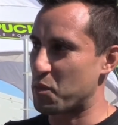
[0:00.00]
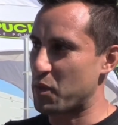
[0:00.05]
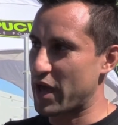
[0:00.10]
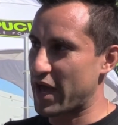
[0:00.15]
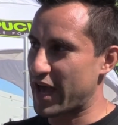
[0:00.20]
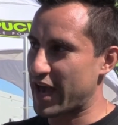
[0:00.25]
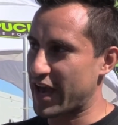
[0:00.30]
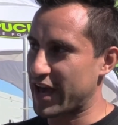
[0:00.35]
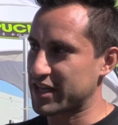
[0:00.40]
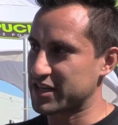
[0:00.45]

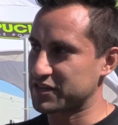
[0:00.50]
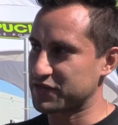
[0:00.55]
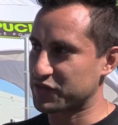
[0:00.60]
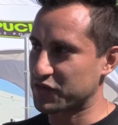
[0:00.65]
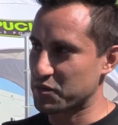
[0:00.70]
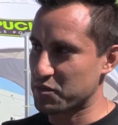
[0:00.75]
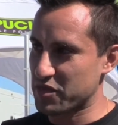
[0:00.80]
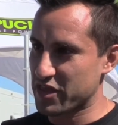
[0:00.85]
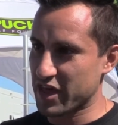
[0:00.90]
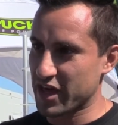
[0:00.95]
And
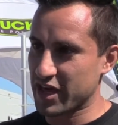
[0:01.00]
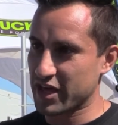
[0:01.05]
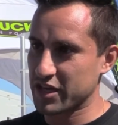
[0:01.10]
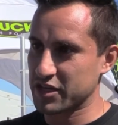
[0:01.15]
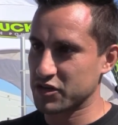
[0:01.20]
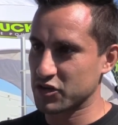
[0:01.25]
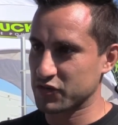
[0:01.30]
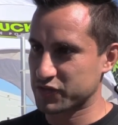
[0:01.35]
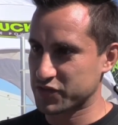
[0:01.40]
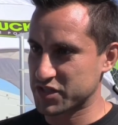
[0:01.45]
from
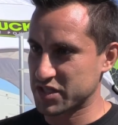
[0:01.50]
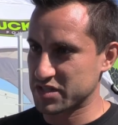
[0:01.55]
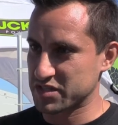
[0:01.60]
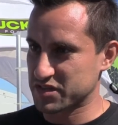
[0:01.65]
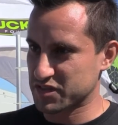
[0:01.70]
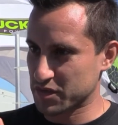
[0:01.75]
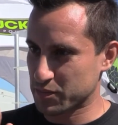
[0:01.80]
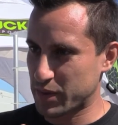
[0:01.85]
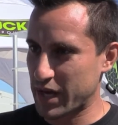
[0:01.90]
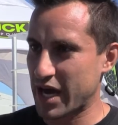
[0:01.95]
then,
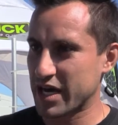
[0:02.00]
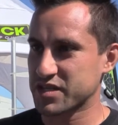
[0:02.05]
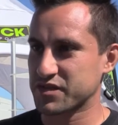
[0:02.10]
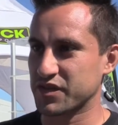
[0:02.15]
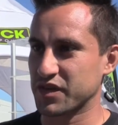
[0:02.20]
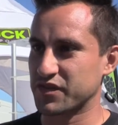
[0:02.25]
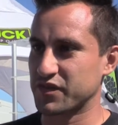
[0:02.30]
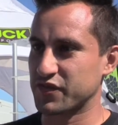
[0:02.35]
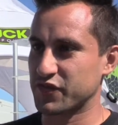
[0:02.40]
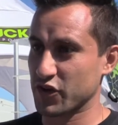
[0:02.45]
since the past
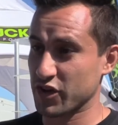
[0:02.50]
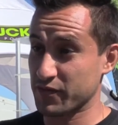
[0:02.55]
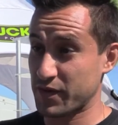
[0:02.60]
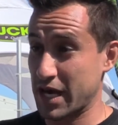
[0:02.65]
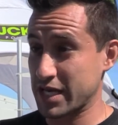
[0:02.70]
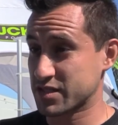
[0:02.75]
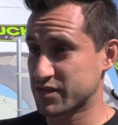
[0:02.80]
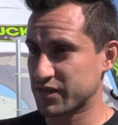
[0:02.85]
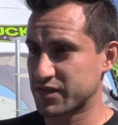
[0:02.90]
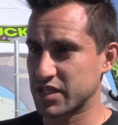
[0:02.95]
for the
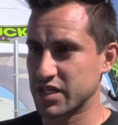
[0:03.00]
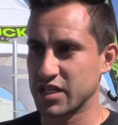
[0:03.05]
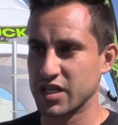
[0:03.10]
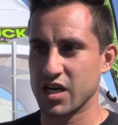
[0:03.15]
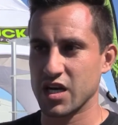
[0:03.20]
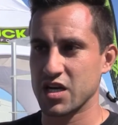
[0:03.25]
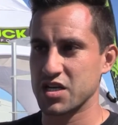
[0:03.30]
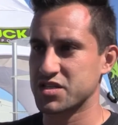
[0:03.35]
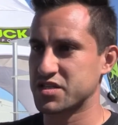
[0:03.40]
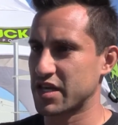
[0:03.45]
past 15
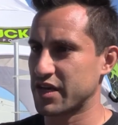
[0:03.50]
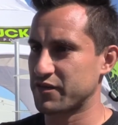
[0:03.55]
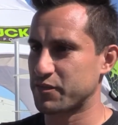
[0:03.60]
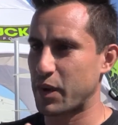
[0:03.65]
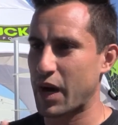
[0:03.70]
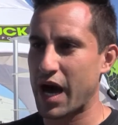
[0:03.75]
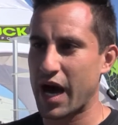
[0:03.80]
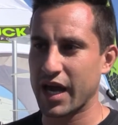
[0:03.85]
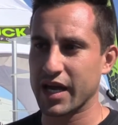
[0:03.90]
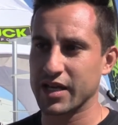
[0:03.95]
years, they've
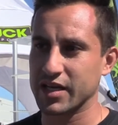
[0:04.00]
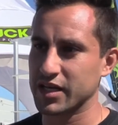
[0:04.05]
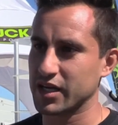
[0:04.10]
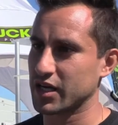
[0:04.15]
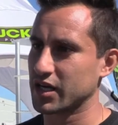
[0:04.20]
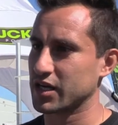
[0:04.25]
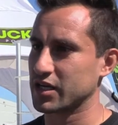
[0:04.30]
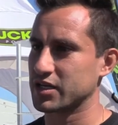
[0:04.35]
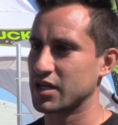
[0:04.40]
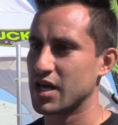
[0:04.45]

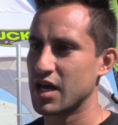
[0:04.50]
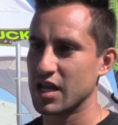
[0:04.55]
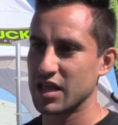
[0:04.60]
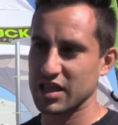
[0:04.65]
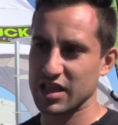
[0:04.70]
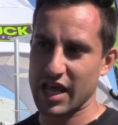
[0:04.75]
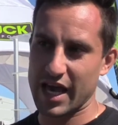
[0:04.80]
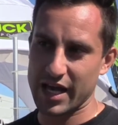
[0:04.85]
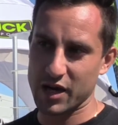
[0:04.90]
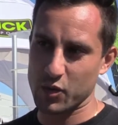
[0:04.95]
pioneered
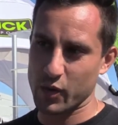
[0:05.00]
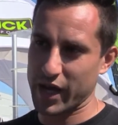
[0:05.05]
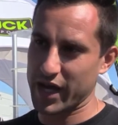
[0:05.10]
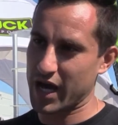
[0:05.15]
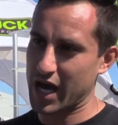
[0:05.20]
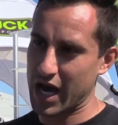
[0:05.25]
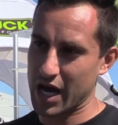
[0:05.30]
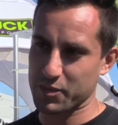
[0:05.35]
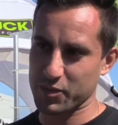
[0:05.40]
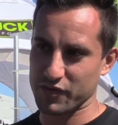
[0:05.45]
lightweight,
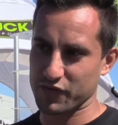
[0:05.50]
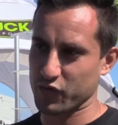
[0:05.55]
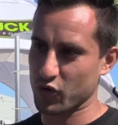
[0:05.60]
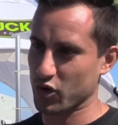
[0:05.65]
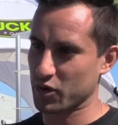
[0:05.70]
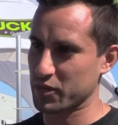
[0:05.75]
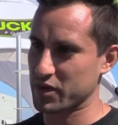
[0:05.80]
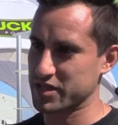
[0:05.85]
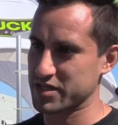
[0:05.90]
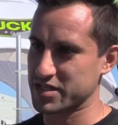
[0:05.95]

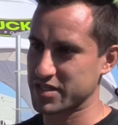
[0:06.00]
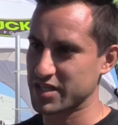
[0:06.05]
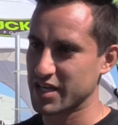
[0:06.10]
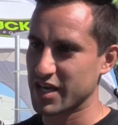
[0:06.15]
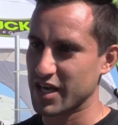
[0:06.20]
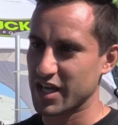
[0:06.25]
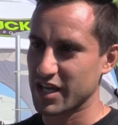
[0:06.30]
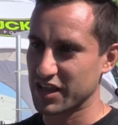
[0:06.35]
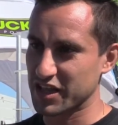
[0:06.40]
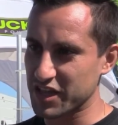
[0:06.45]
high-performance
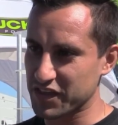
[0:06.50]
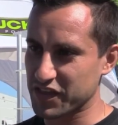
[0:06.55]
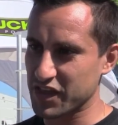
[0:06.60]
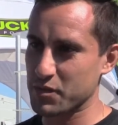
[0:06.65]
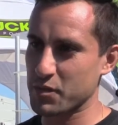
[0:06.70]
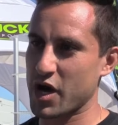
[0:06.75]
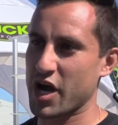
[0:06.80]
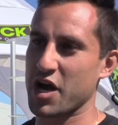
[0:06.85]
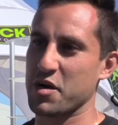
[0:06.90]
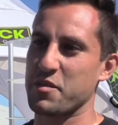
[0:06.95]

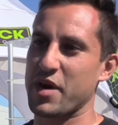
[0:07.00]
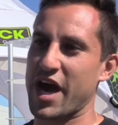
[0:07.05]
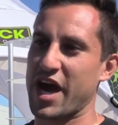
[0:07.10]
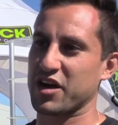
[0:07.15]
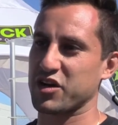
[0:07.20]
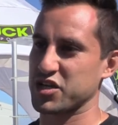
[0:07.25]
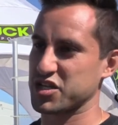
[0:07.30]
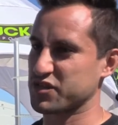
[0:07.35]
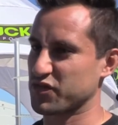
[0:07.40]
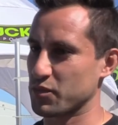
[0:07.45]
lithium-ion
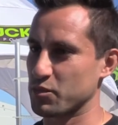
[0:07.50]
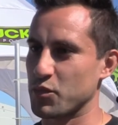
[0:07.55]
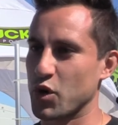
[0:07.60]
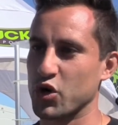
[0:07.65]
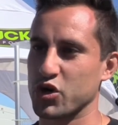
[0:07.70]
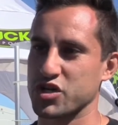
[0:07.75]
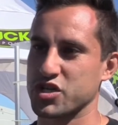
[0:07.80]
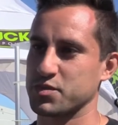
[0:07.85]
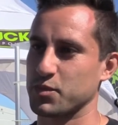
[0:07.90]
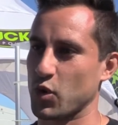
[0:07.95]
batteries for
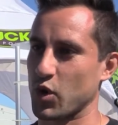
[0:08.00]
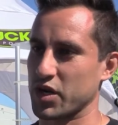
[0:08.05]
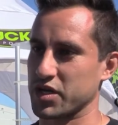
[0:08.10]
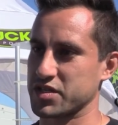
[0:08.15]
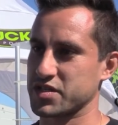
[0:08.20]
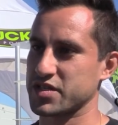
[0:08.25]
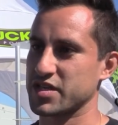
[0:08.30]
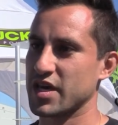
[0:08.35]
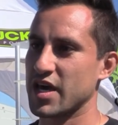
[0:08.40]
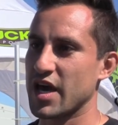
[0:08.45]

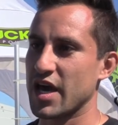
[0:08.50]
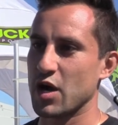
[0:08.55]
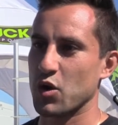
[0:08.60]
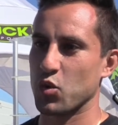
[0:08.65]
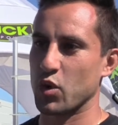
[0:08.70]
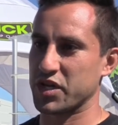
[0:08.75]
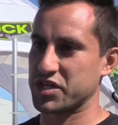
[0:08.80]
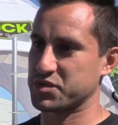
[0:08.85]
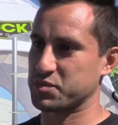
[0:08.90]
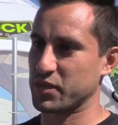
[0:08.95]
motorsports,
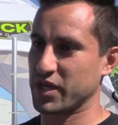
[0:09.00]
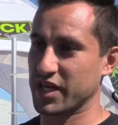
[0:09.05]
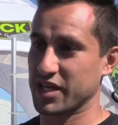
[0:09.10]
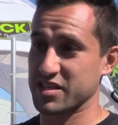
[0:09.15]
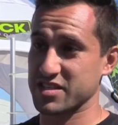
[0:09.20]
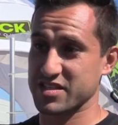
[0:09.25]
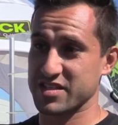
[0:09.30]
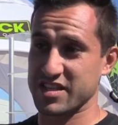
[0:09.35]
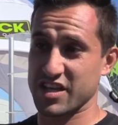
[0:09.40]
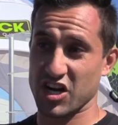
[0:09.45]
which
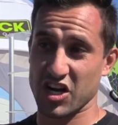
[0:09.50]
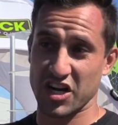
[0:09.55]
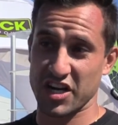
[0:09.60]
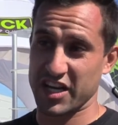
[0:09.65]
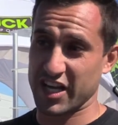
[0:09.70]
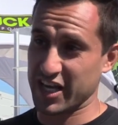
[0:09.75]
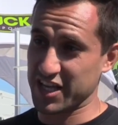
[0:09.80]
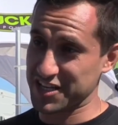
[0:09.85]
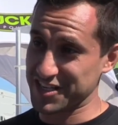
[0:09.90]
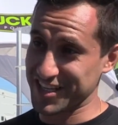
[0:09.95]
means they're
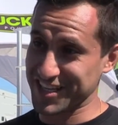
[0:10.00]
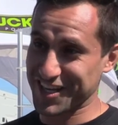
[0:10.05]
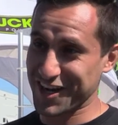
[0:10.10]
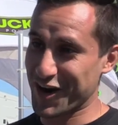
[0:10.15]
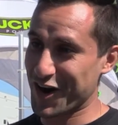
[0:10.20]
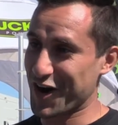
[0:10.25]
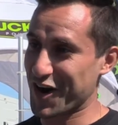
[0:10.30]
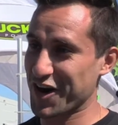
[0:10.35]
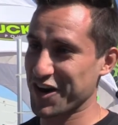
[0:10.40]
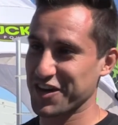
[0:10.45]
in
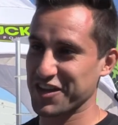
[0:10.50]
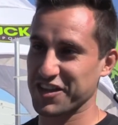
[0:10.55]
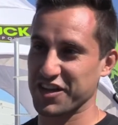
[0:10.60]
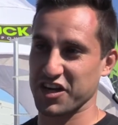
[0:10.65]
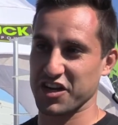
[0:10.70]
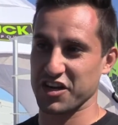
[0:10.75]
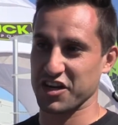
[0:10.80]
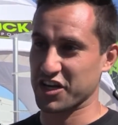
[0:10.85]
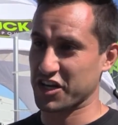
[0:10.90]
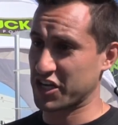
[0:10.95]
IndyCar,
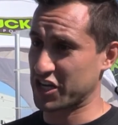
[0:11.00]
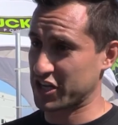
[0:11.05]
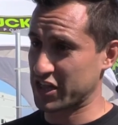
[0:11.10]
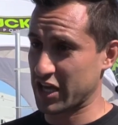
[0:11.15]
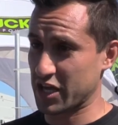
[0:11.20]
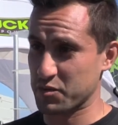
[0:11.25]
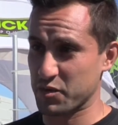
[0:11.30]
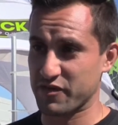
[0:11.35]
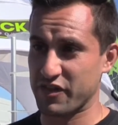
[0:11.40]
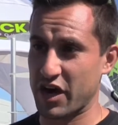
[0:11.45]
they're
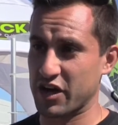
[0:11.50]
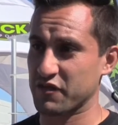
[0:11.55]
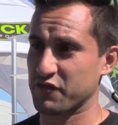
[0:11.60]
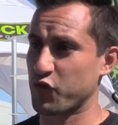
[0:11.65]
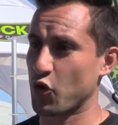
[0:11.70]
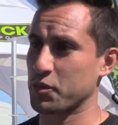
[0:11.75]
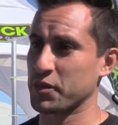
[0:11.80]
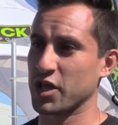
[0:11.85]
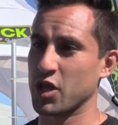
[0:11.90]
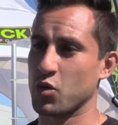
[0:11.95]
they can be found in
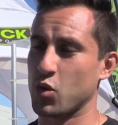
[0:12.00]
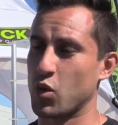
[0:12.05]
Formula